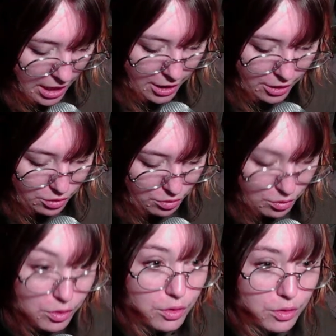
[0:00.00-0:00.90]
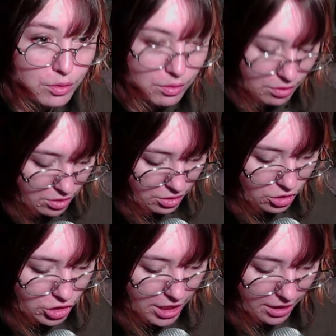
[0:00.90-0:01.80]
Do you
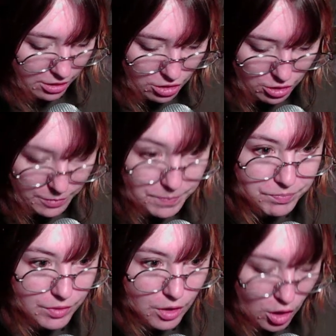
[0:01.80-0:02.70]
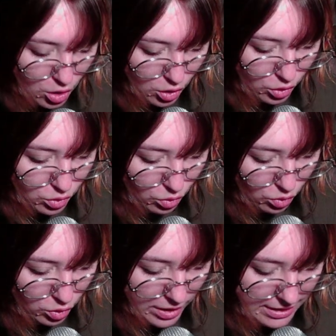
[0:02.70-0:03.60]
change
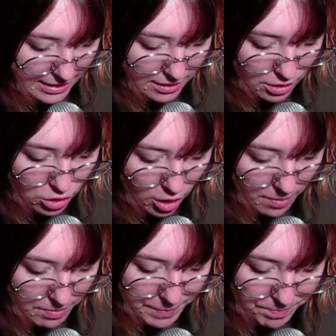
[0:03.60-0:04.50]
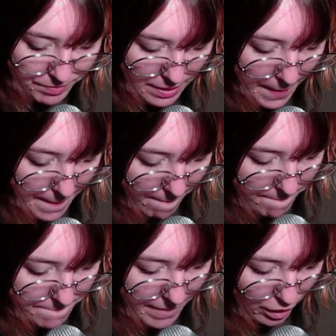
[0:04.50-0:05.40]
your desktop
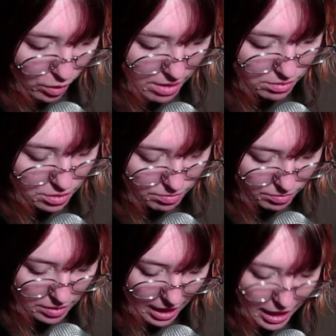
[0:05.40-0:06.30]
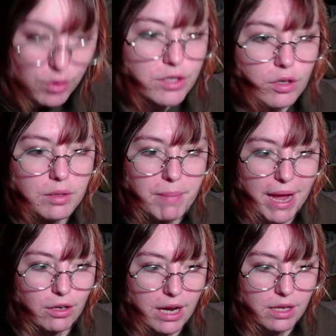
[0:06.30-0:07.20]
backgrounds? I always call them
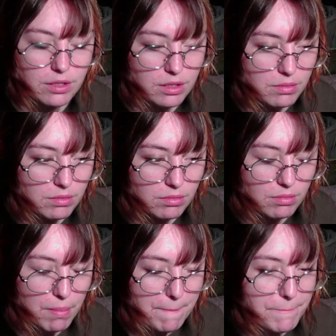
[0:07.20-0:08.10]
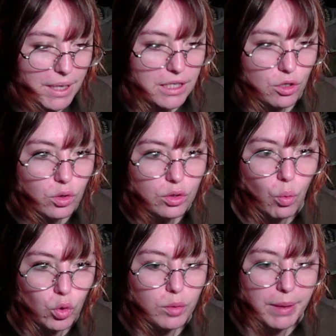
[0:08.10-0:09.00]
backgrounds, but it's called a
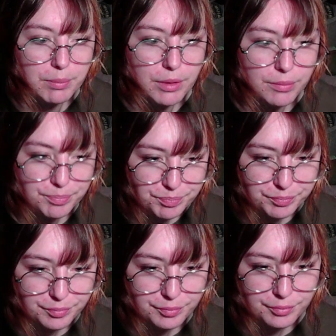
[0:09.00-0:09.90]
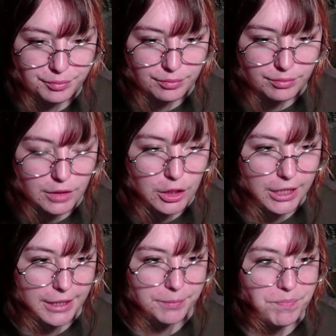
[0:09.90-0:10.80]
wallpaper.
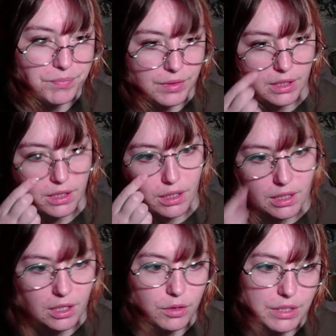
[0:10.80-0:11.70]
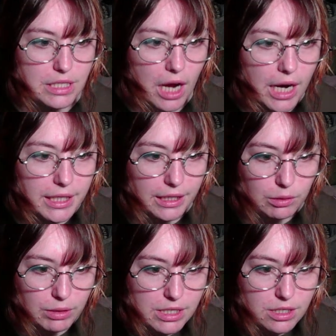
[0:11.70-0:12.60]
Okay. Oh, it's tiny.
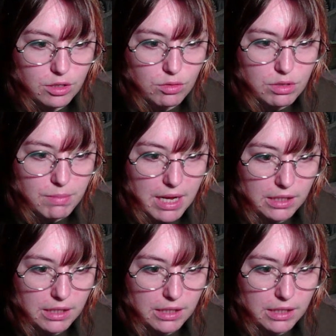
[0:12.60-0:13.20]
Why is it so small?